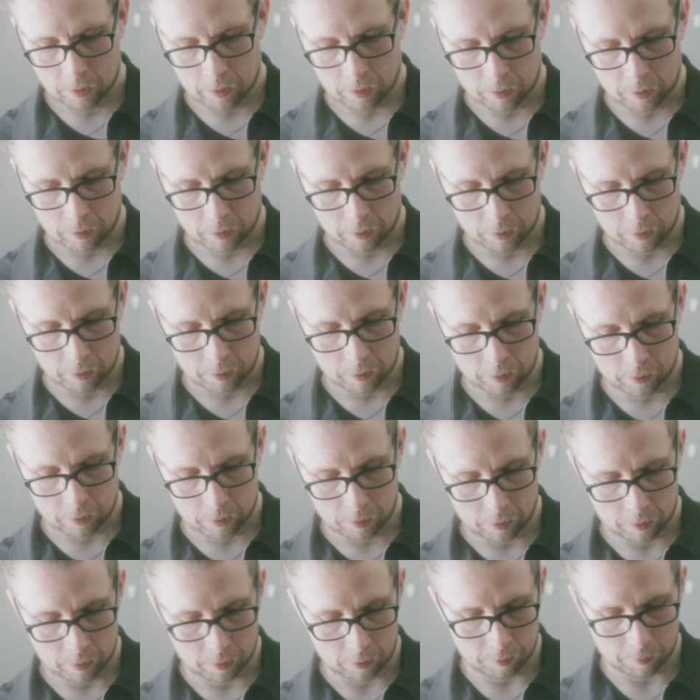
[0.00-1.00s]
um,
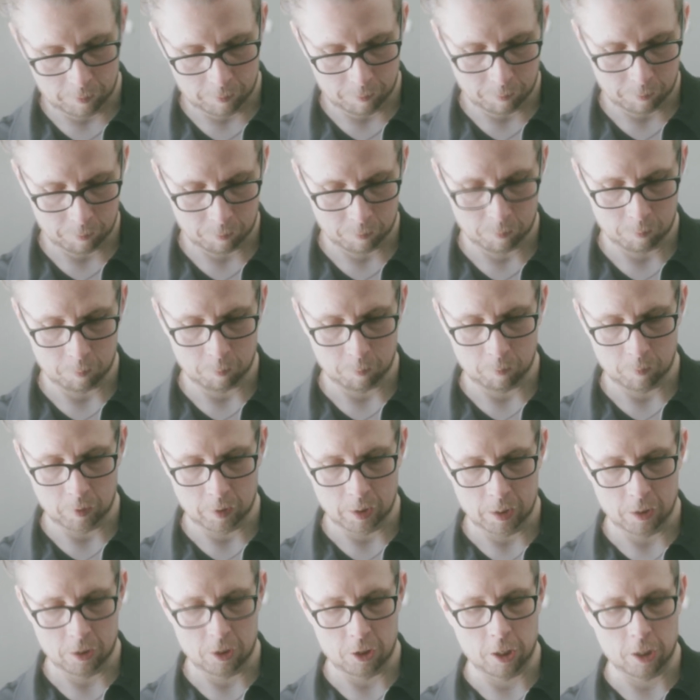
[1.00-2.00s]

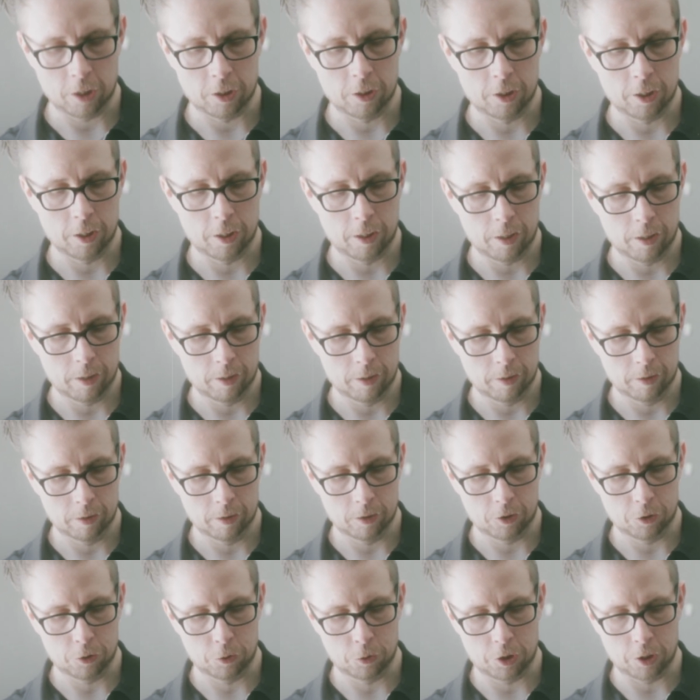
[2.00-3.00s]
charger,
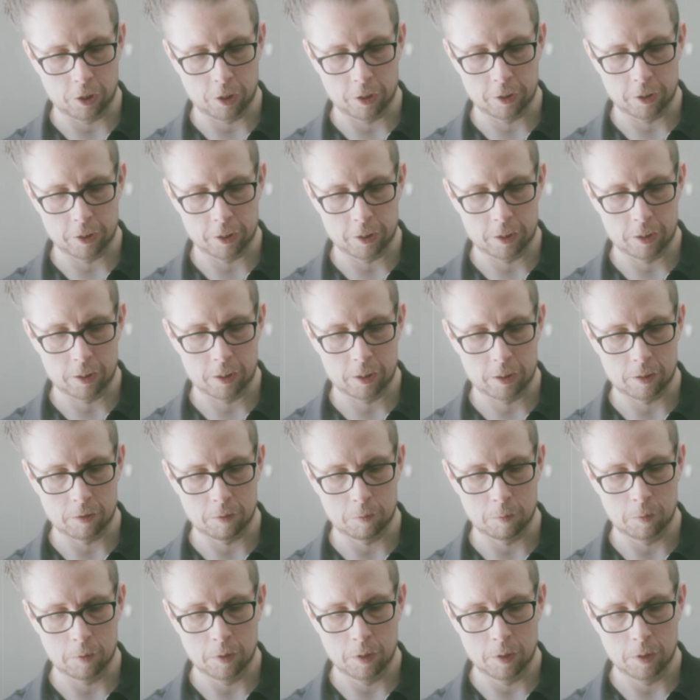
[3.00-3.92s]
two chargers,